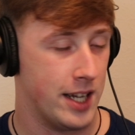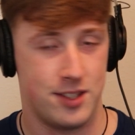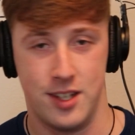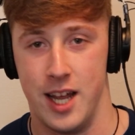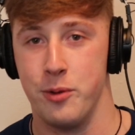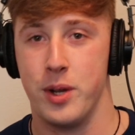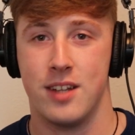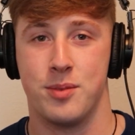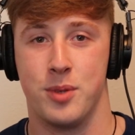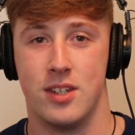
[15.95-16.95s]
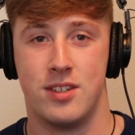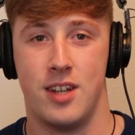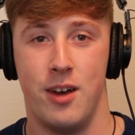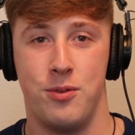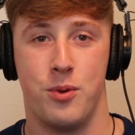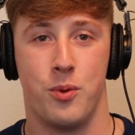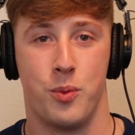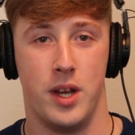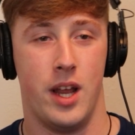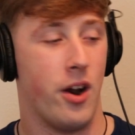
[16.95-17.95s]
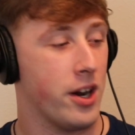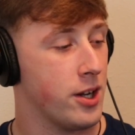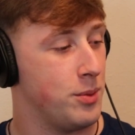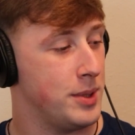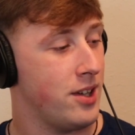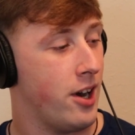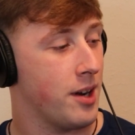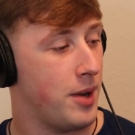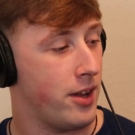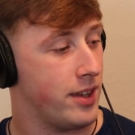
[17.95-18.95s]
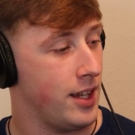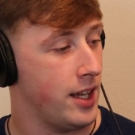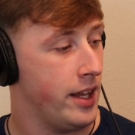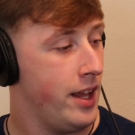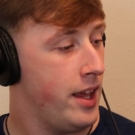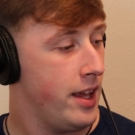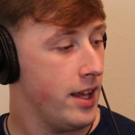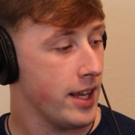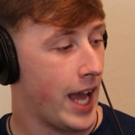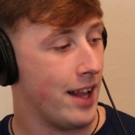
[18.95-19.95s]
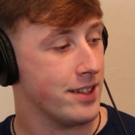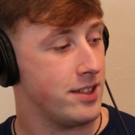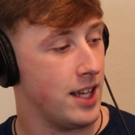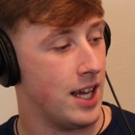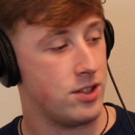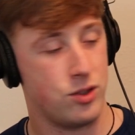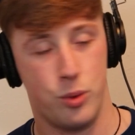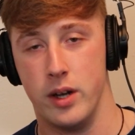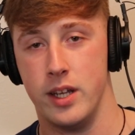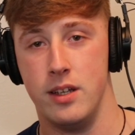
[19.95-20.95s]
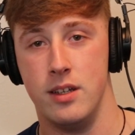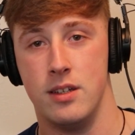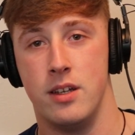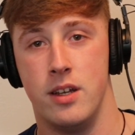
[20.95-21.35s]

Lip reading: Today we got some good stuff. We are going to be talking about the Galaxy S20,